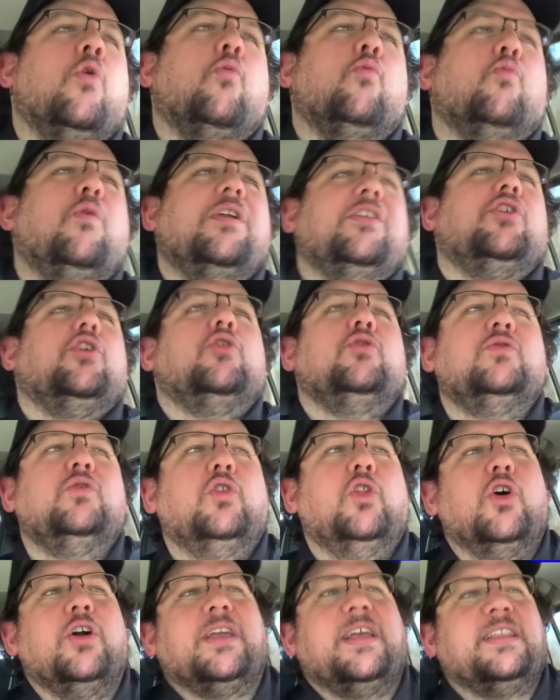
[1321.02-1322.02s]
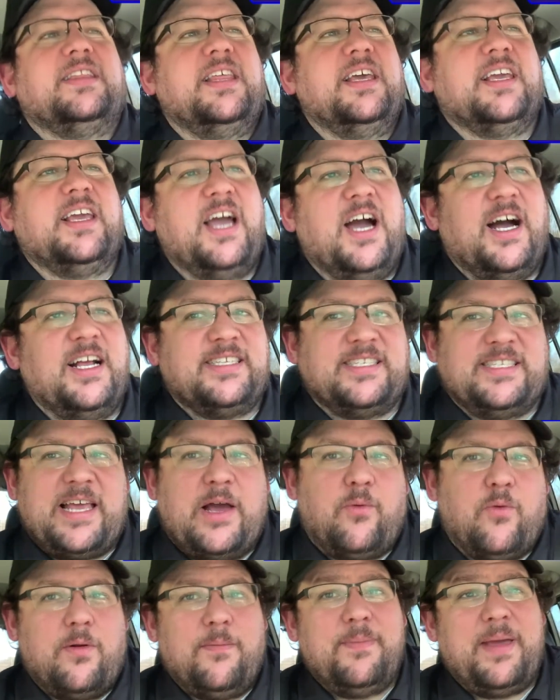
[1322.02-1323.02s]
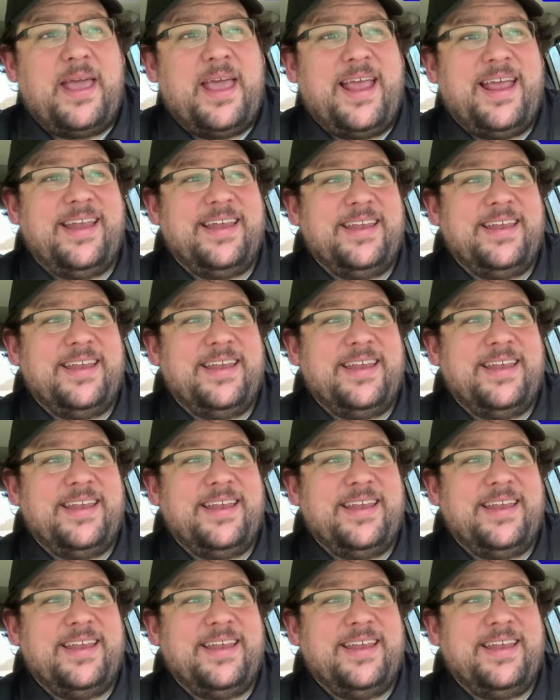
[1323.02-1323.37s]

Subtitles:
when you look at the cuts that were made